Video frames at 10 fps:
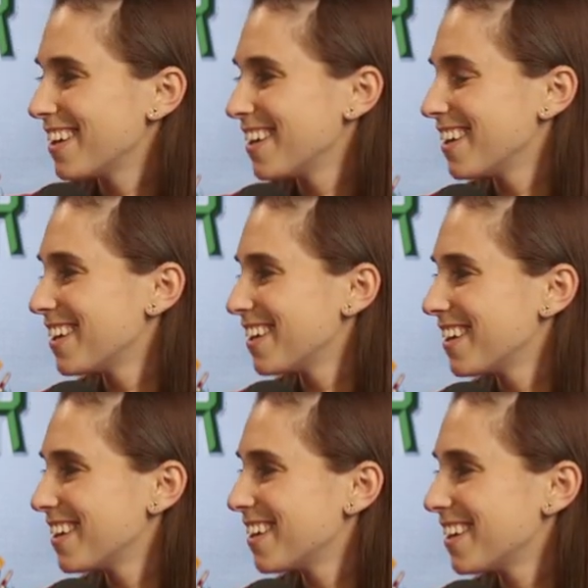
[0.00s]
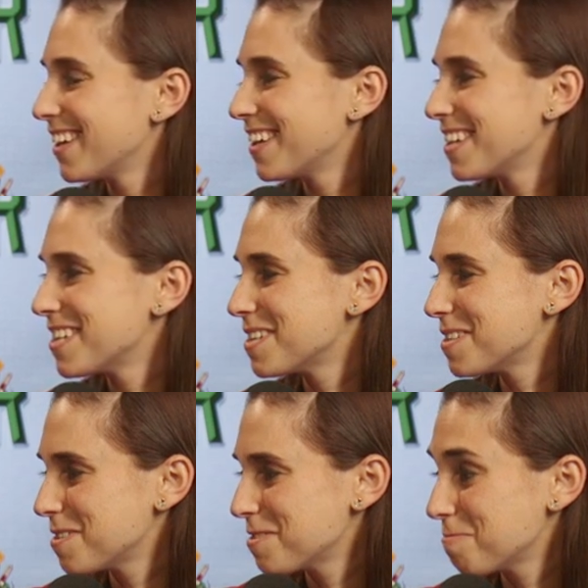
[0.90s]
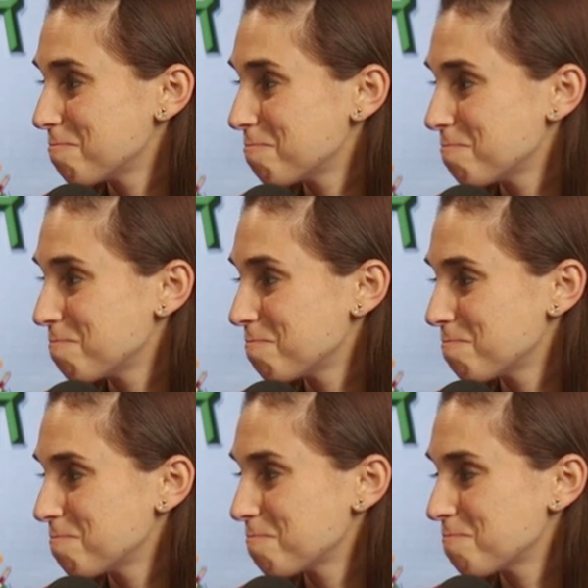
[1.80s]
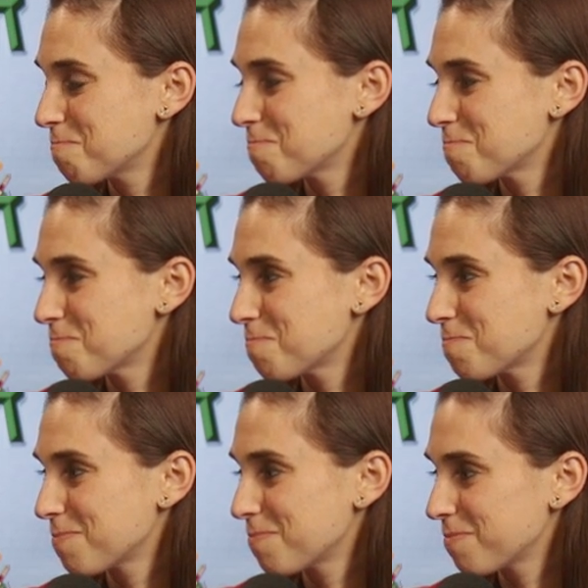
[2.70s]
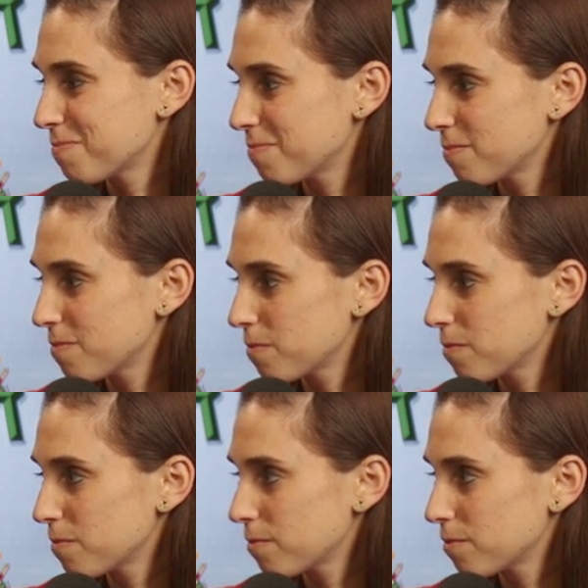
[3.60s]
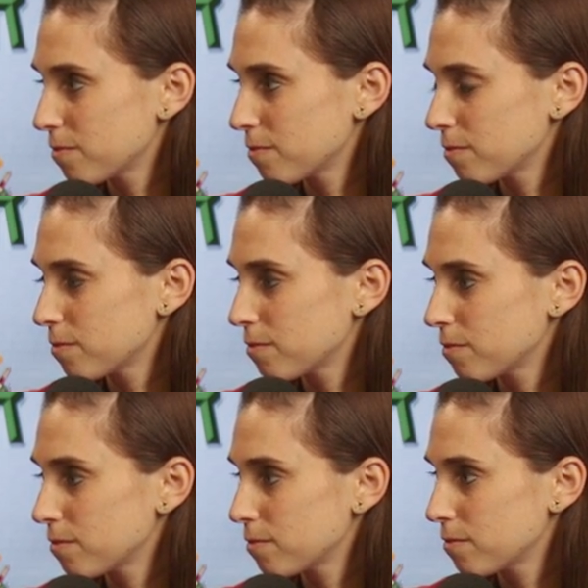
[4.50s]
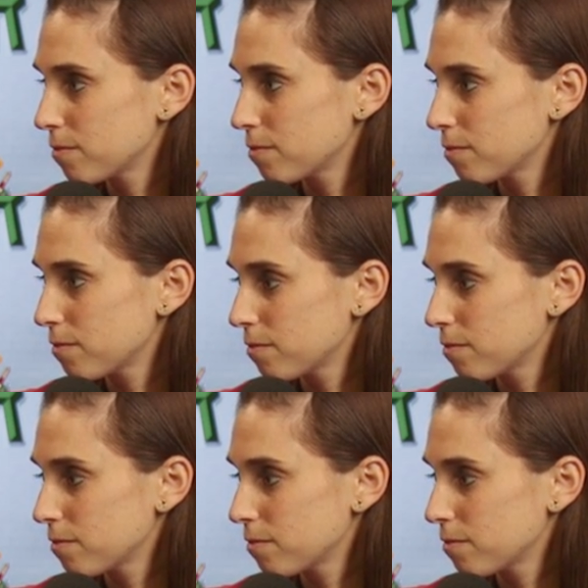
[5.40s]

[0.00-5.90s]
(silent)